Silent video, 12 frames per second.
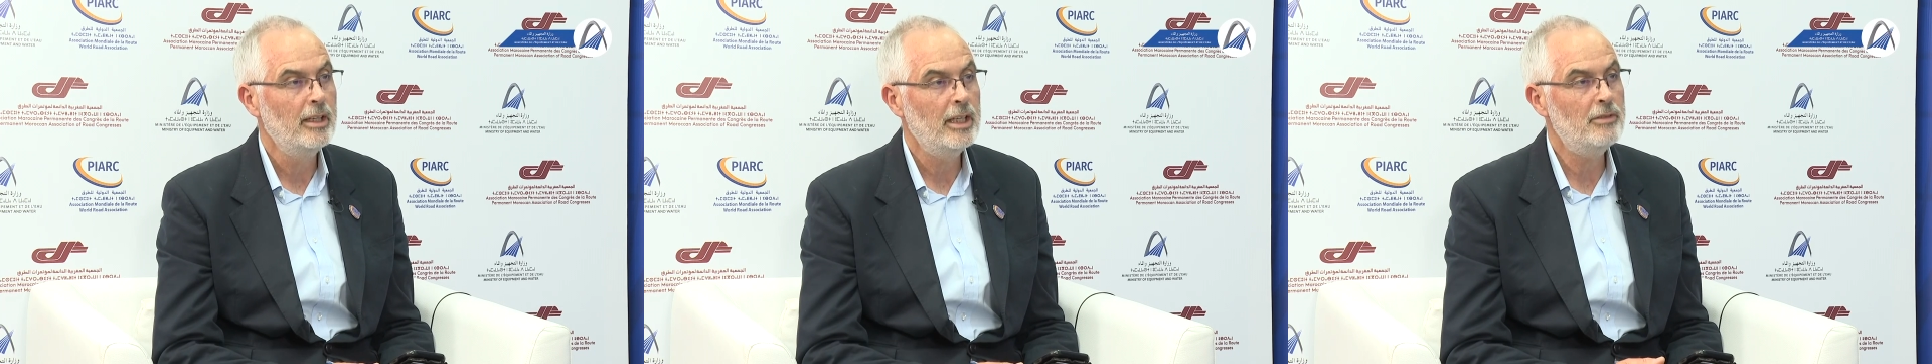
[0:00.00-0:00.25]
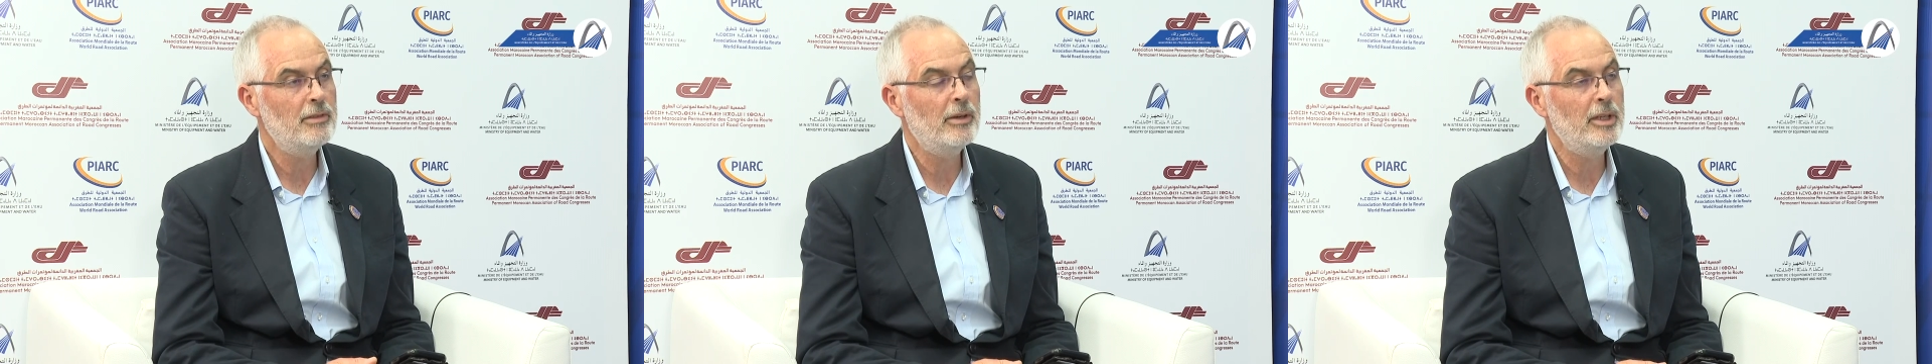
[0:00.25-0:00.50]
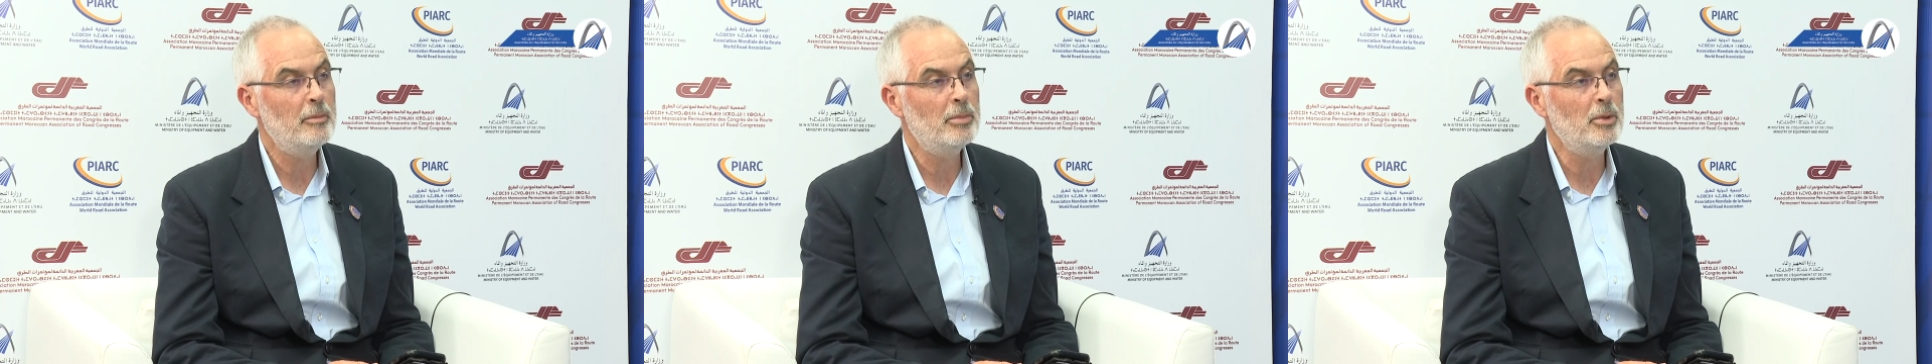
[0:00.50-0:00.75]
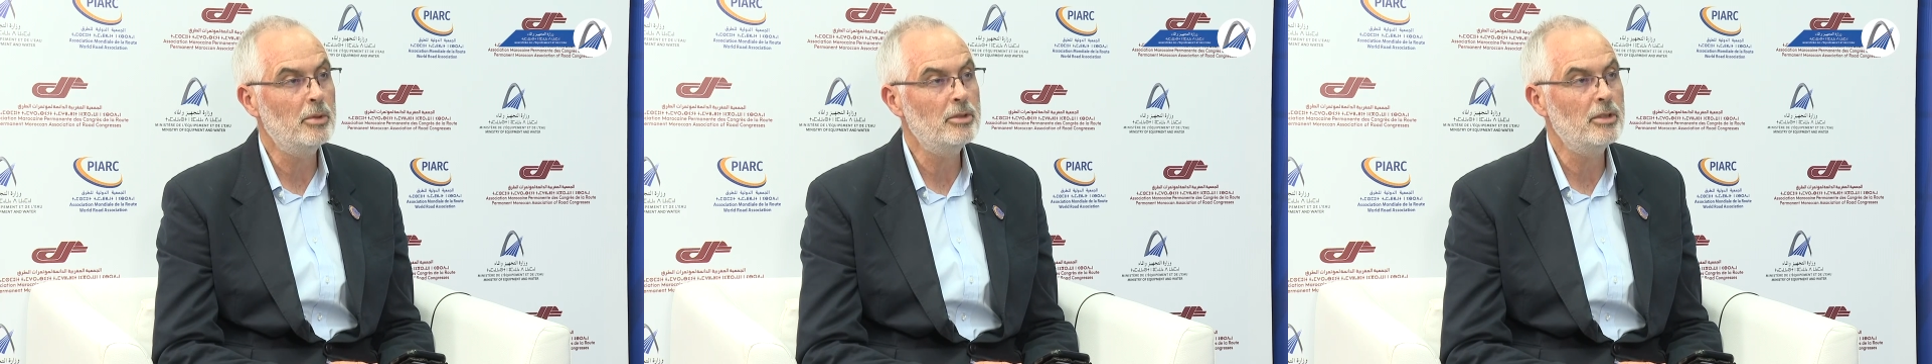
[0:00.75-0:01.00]
it's very
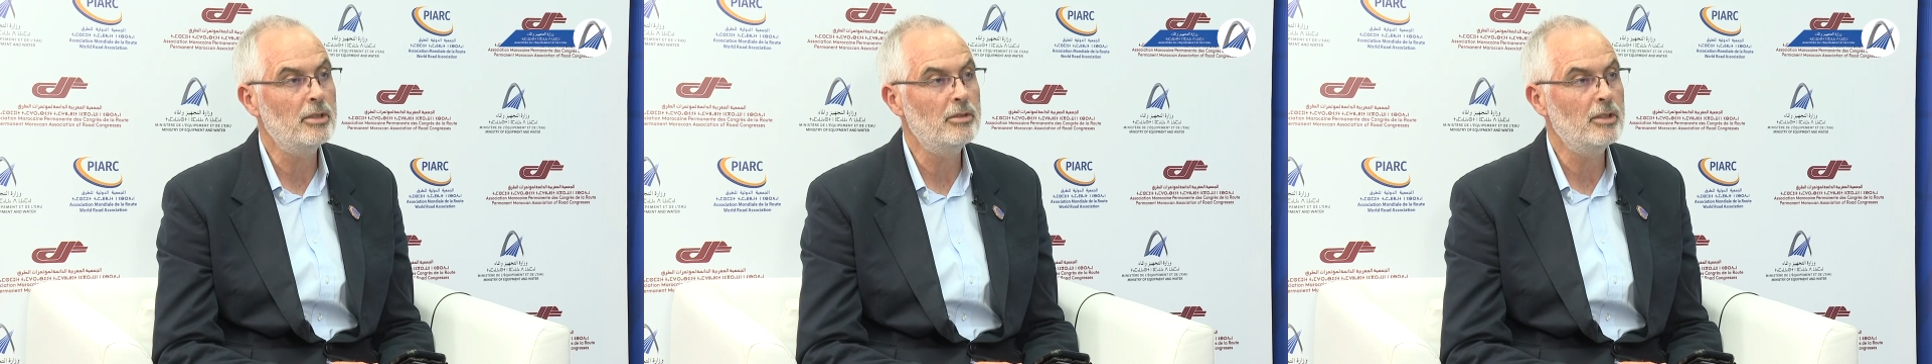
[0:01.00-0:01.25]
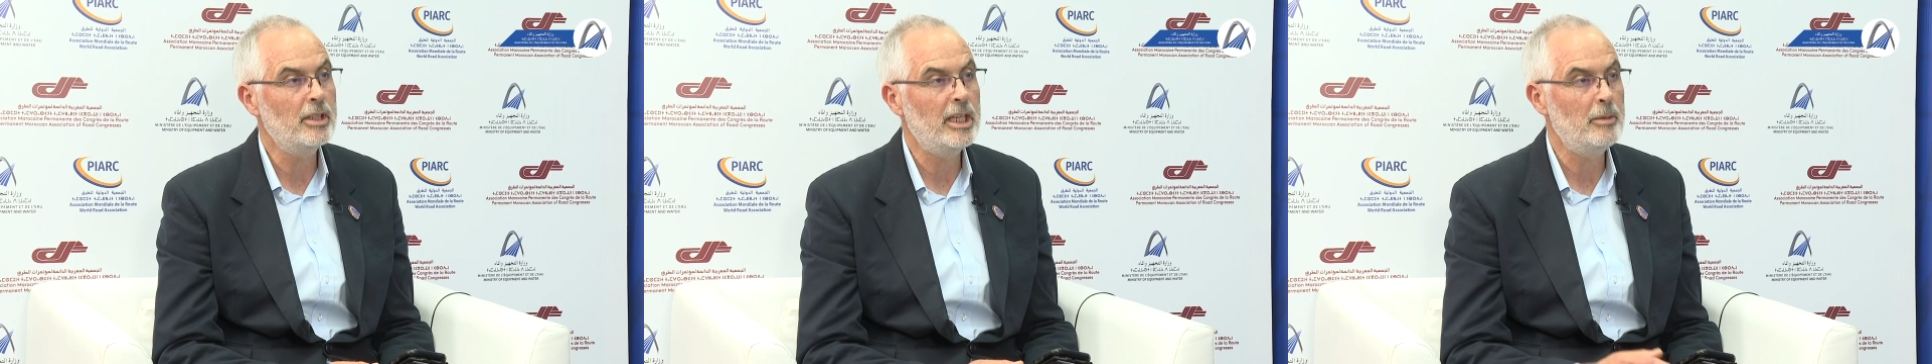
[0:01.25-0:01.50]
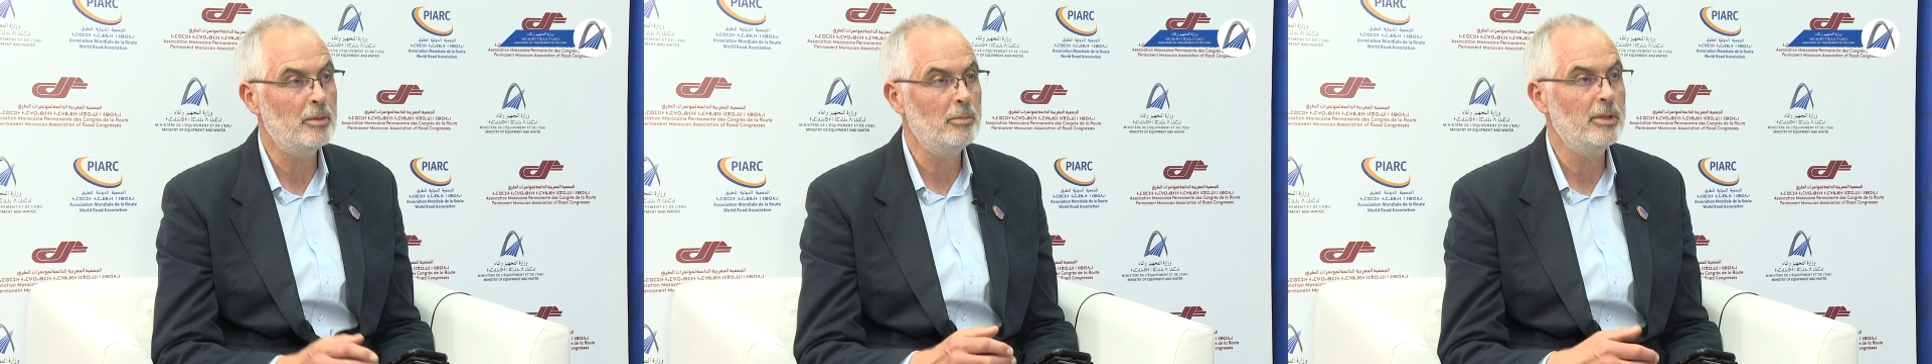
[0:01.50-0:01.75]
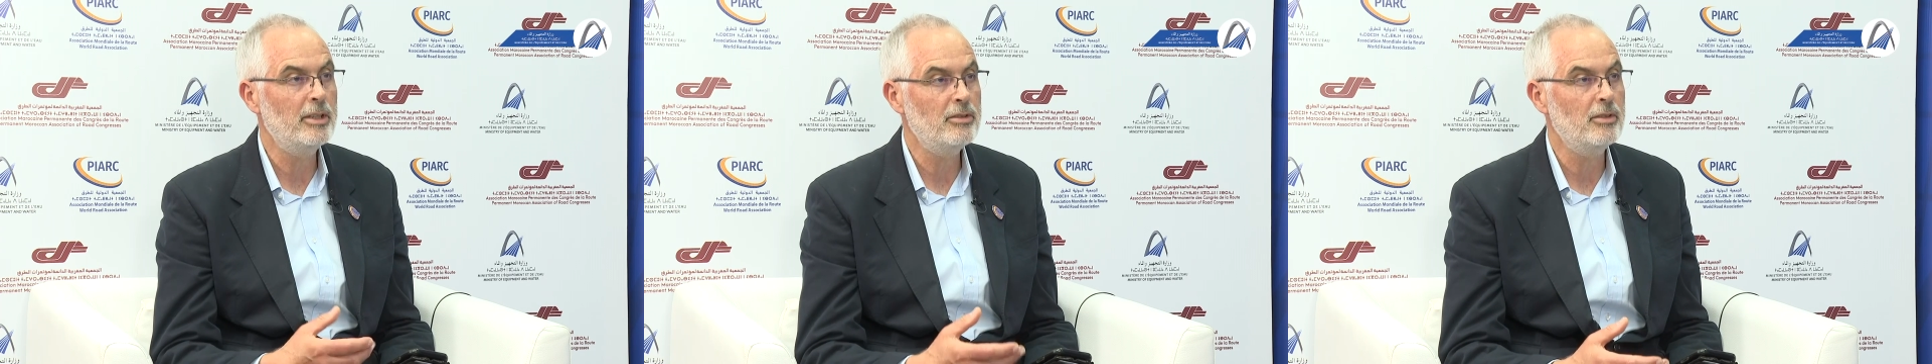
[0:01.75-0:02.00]
important to keep
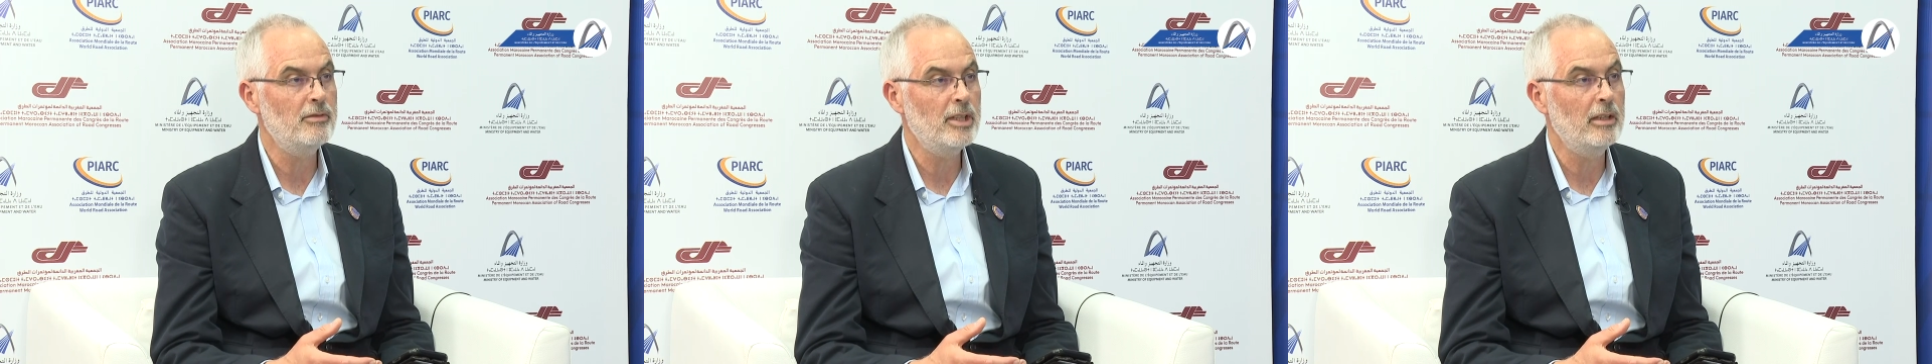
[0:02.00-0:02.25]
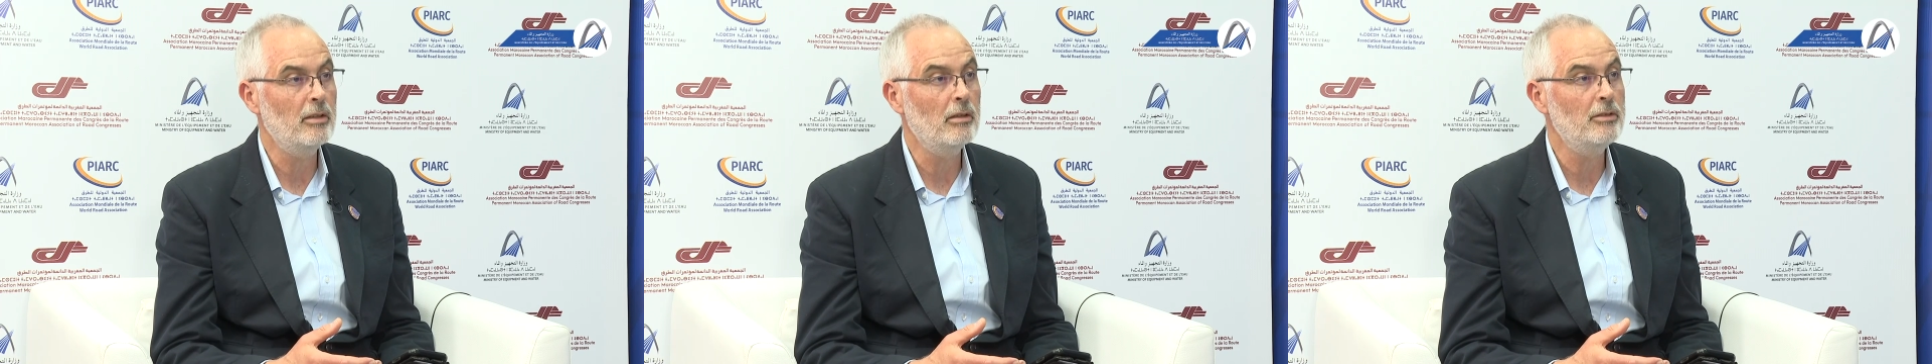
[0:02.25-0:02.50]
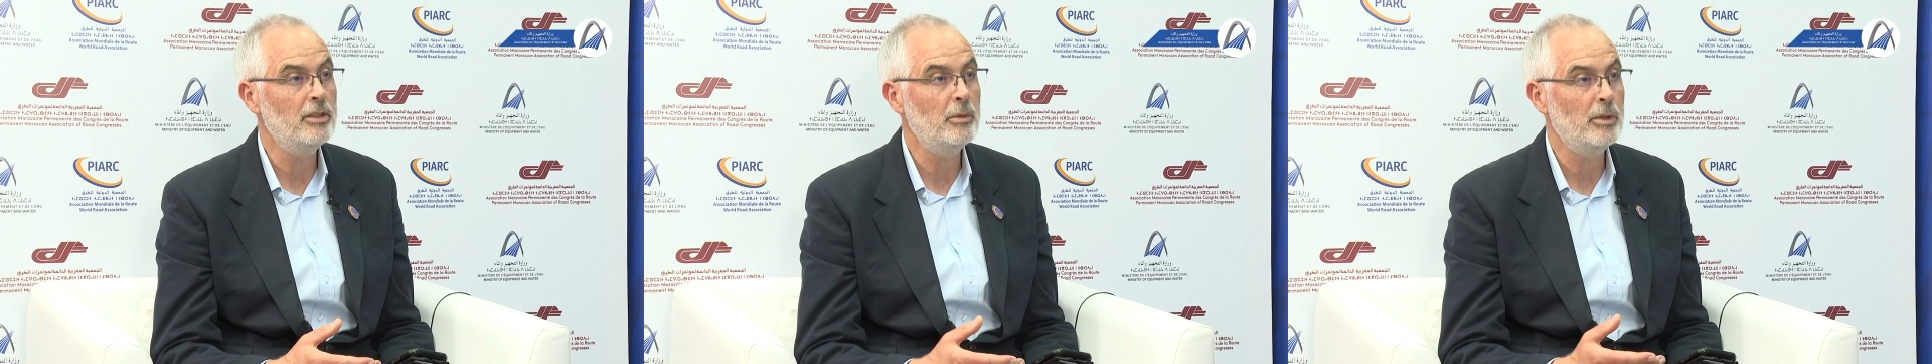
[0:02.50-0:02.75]
abreast of technology